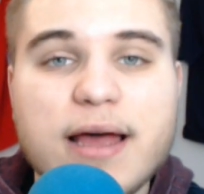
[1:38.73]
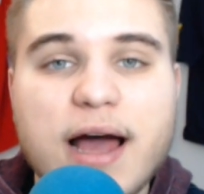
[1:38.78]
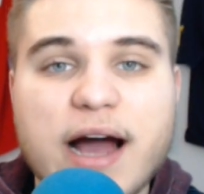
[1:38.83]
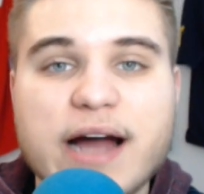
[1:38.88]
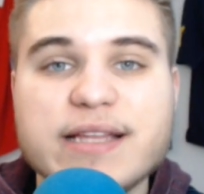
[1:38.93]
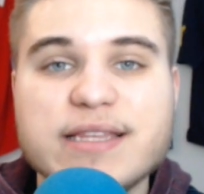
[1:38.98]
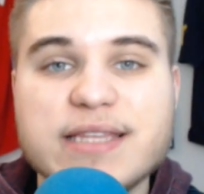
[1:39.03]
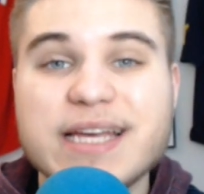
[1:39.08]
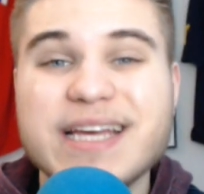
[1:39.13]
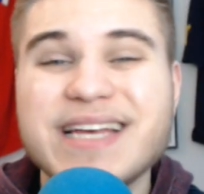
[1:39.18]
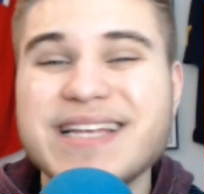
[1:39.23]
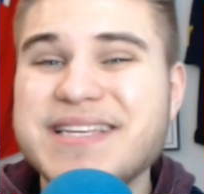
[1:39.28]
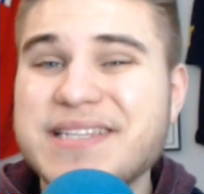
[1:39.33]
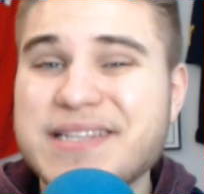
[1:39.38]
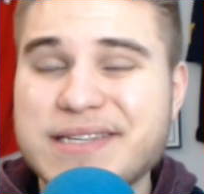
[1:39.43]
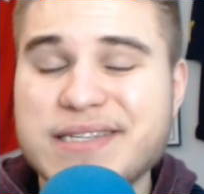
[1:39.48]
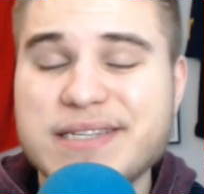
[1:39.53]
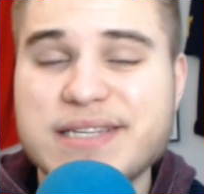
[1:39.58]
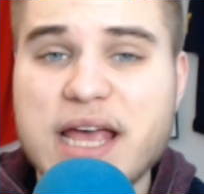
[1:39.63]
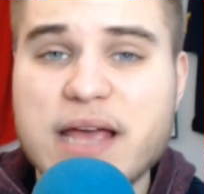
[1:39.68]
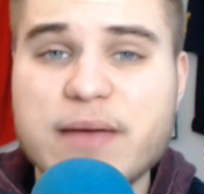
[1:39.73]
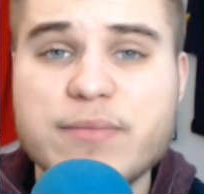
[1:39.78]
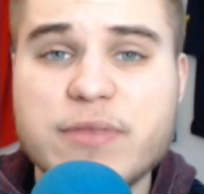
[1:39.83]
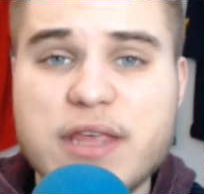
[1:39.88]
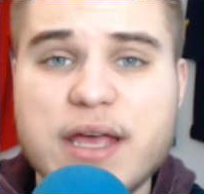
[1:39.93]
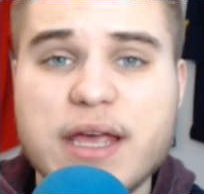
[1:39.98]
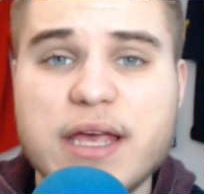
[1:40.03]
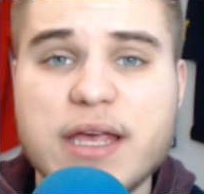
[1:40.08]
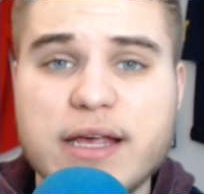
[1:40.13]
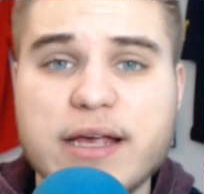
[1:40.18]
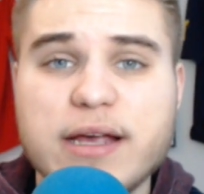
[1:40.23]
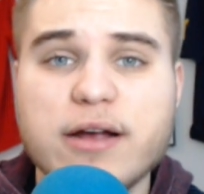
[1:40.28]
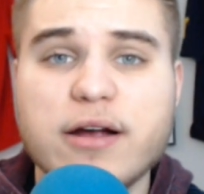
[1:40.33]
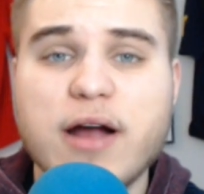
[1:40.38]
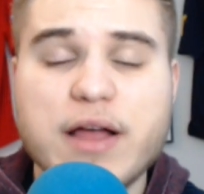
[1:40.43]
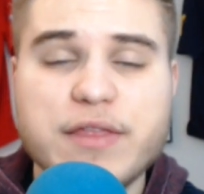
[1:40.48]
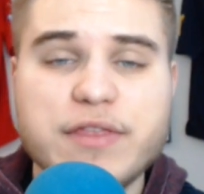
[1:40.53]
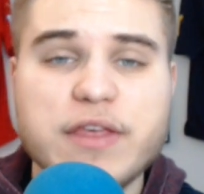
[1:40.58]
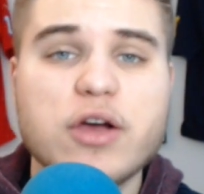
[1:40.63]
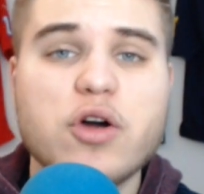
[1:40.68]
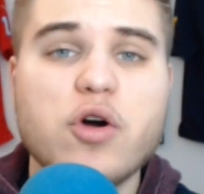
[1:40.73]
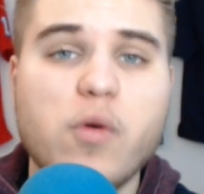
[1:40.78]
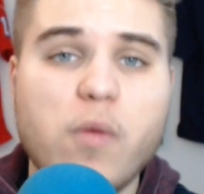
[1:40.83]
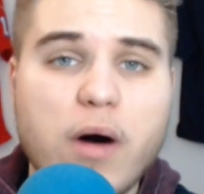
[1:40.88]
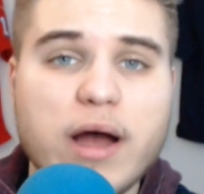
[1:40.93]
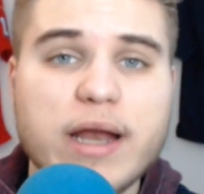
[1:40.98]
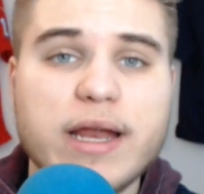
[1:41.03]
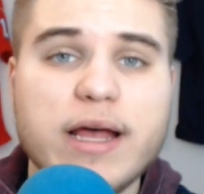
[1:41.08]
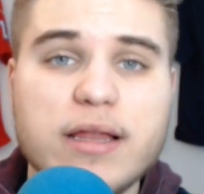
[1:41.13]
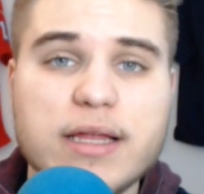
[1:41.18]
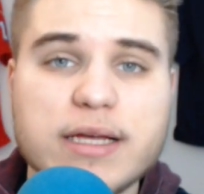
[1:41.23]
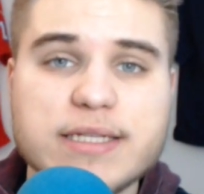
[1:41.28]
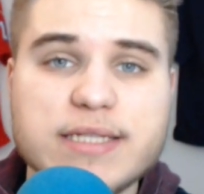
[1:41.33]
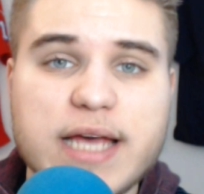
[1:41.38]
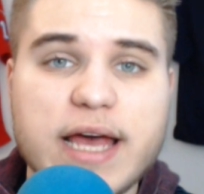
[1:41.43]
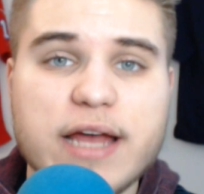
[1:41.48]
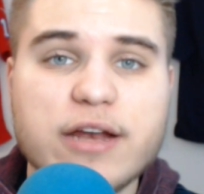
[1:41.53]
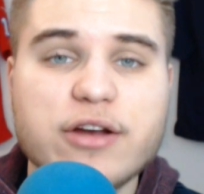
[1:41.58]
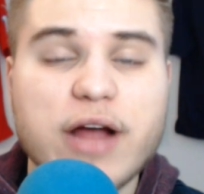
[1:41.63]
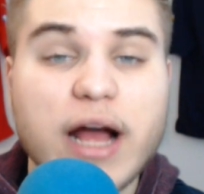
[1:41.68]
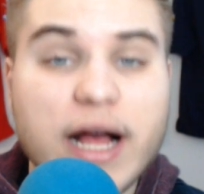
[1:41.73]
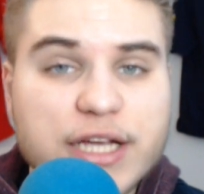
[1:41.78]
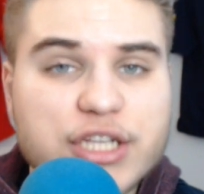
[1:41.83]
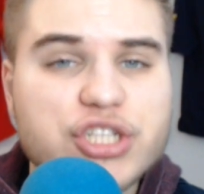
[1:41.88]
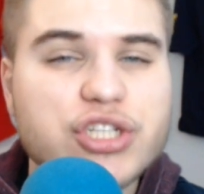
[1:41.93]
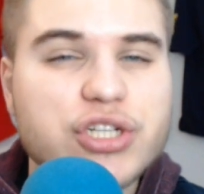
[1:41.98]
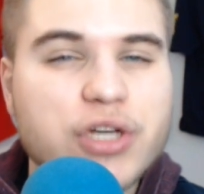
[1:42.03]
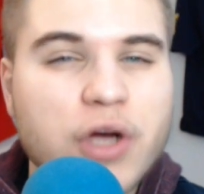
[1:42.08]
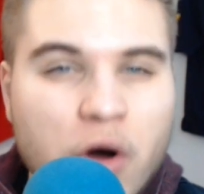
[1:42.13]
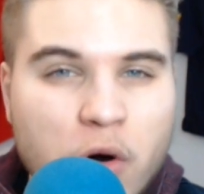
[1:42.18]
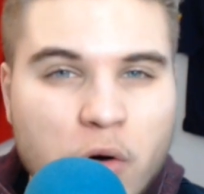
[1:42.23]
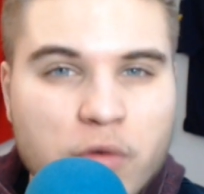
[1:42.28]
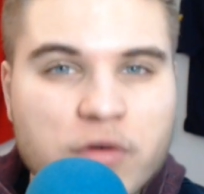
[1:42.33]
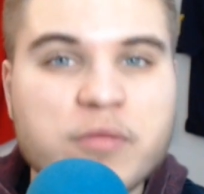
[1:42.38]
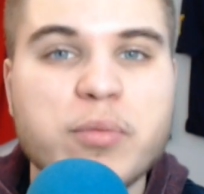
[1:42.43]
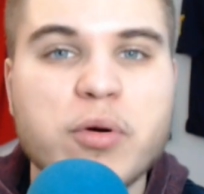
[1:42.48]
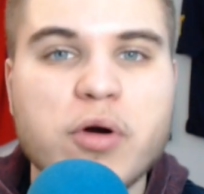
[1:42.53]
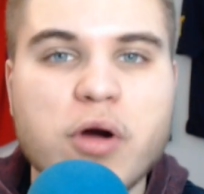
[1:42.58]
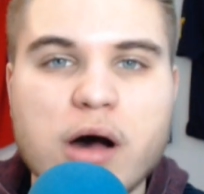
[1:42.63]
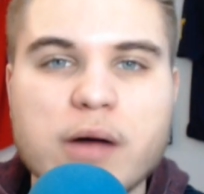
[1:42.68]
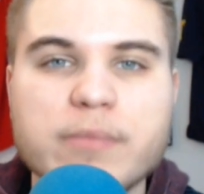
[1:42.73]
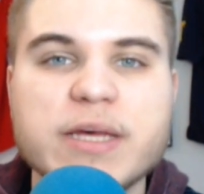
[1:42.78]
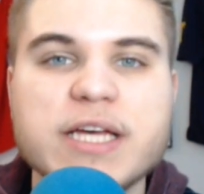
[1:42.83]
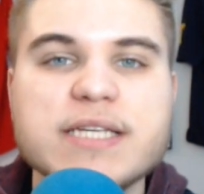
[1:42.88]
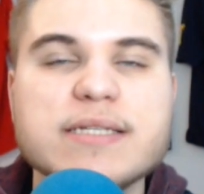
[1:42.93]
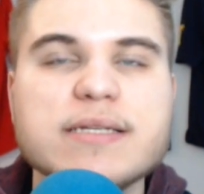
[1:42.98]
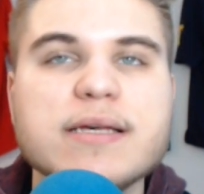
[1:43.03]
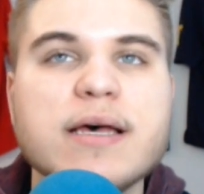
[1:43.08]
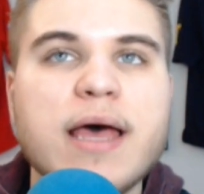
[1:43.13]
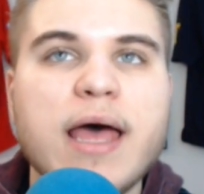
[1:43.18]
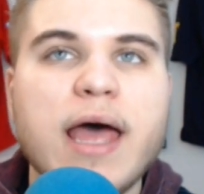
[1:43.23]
I think it's the same thing here. I think Kwon Alexander has shown promise,